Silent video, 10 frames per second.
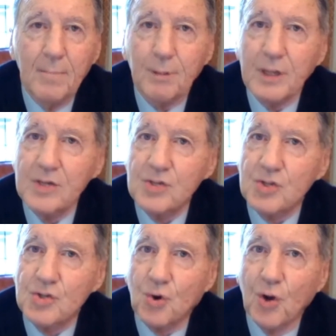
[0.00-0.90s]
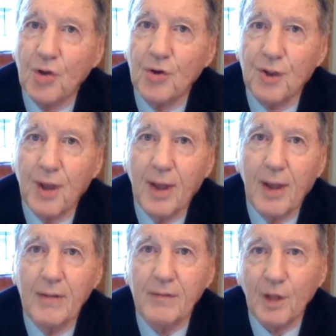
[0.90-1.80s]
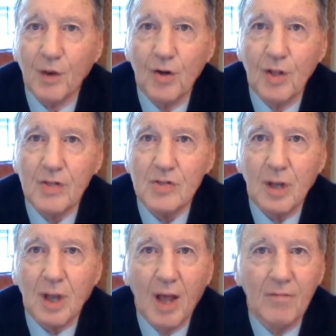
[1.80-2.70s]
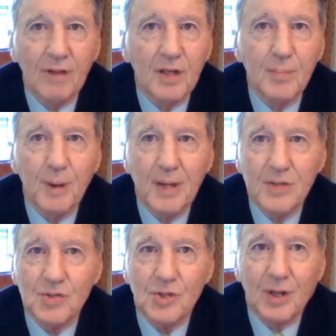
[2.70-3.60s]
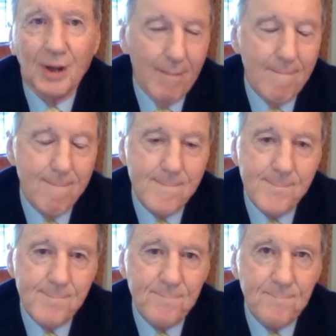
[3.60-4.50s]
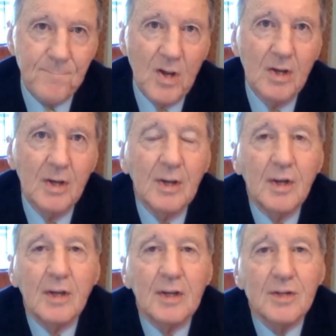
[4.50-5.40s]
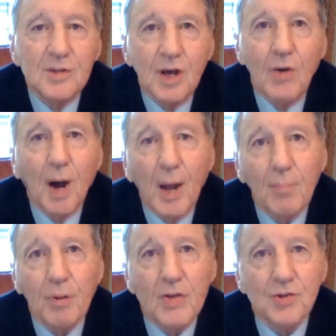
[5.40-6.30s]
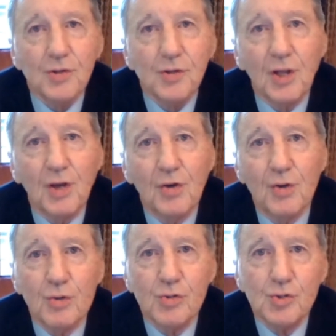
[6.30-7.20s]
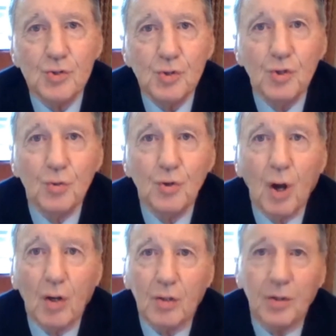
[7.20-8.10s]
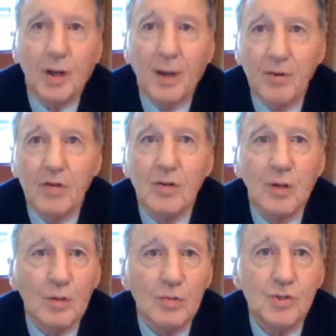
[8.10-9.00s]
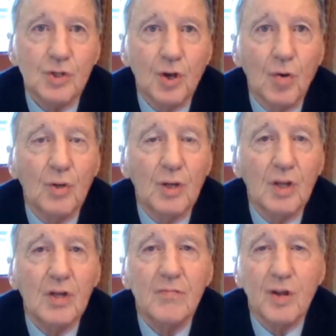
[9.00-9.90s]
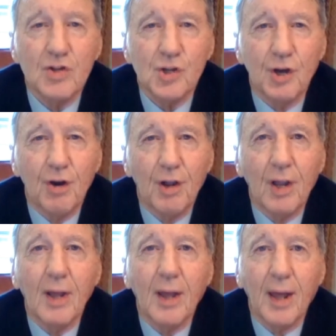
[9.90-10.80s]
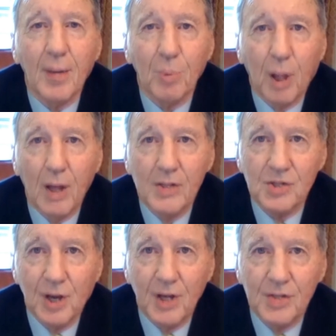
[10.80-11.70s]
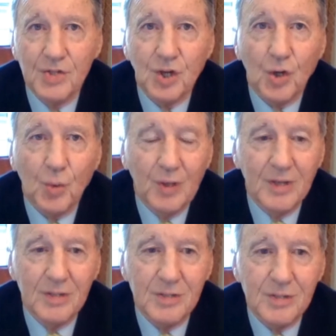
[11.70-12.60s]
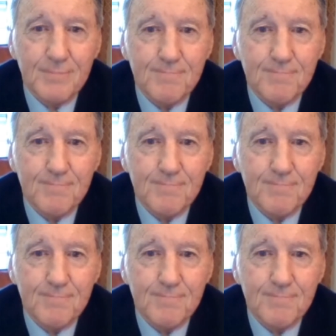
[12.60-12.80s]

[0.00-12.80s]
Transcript: Please enjoy your day and the learnings and lively debates to come. It is now my pleasure to introduce to you Dr. Kevin Deluzio, Dean of Engineering and Applied Science at Queen's.